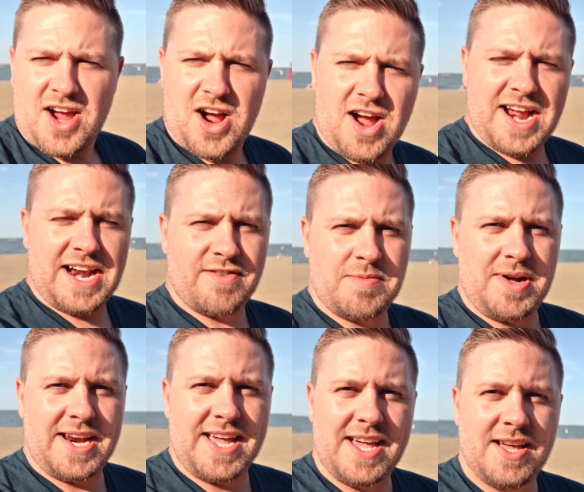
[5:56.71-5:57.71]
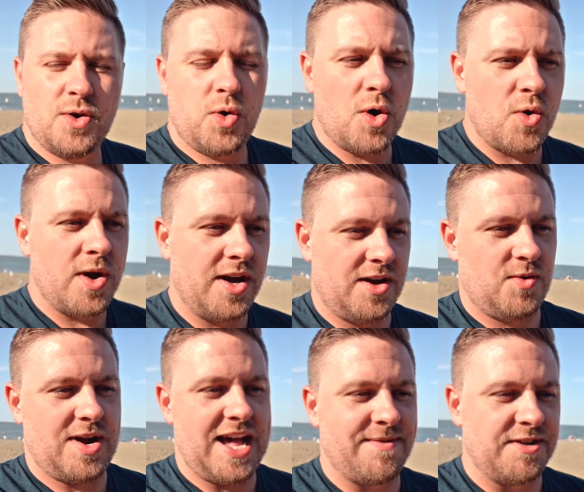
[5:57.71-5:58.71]
right, everybody. Whew.
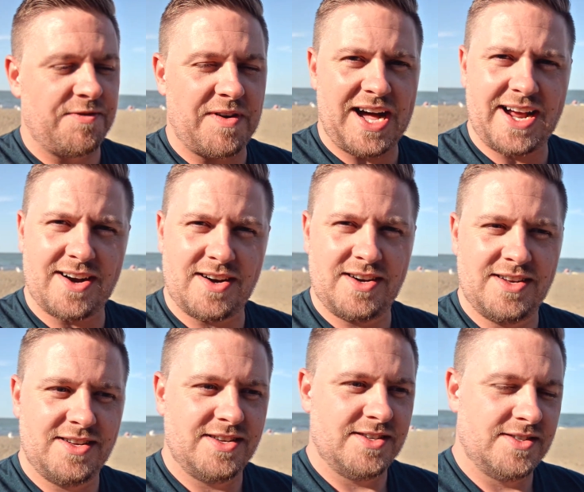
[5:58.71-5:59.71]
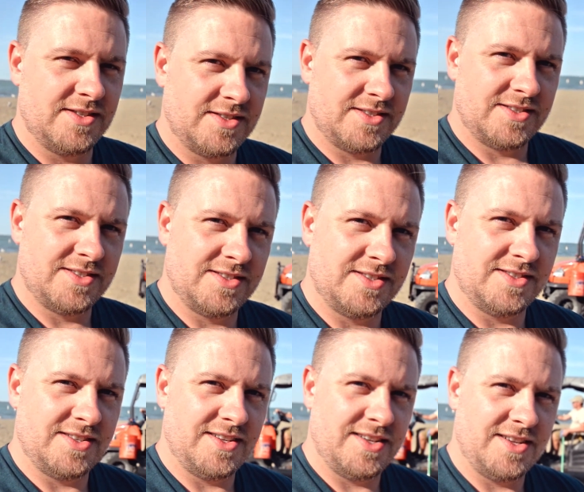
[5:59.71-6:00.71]
We're having a fire. No, we're
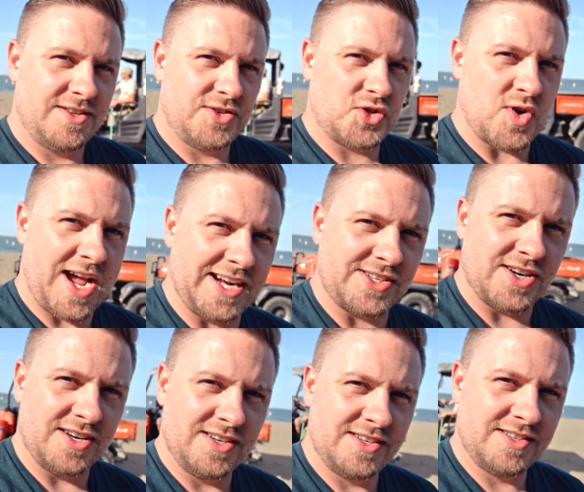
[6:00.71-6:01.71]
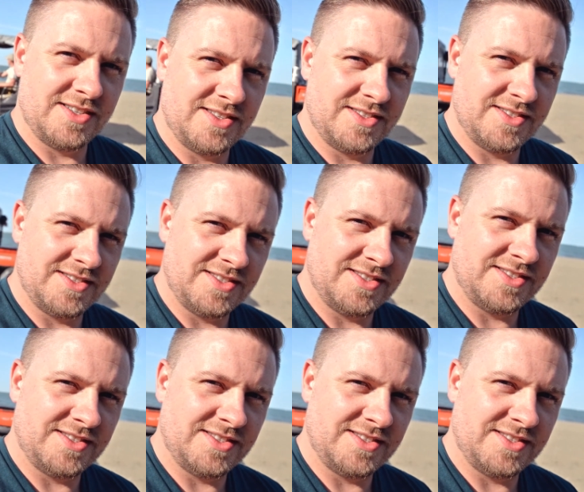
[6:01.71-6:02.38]
missing. We're tractor. We're meeting